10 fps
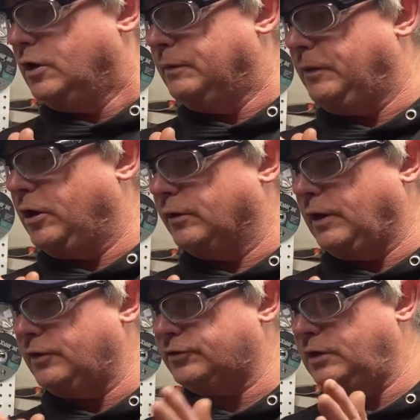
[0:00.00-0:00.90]
about
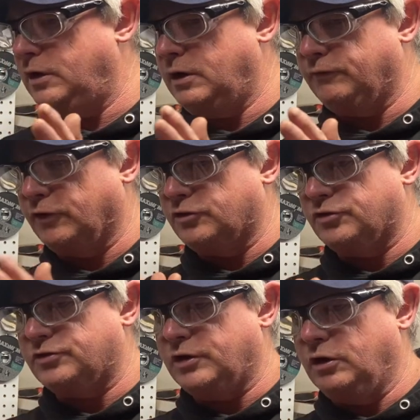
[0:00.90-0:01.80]
Husky versus
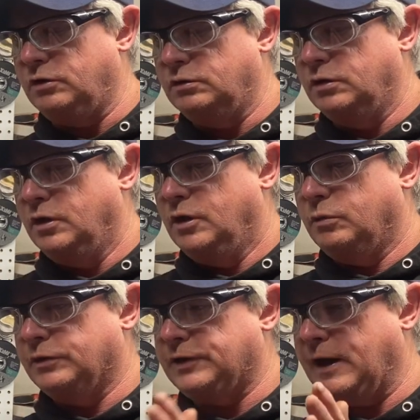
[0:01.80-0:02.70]
Still
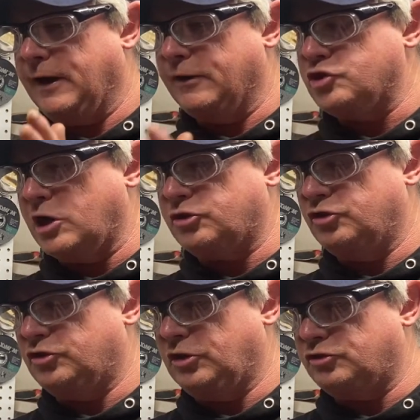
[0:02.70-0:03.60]
with the air
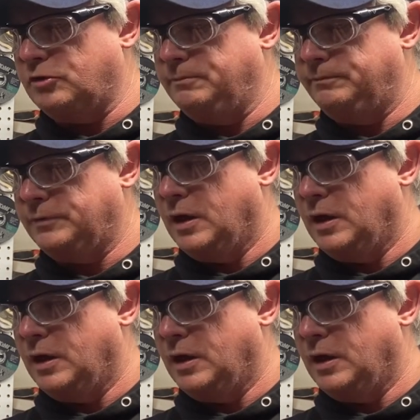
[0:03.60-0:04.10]
injection system,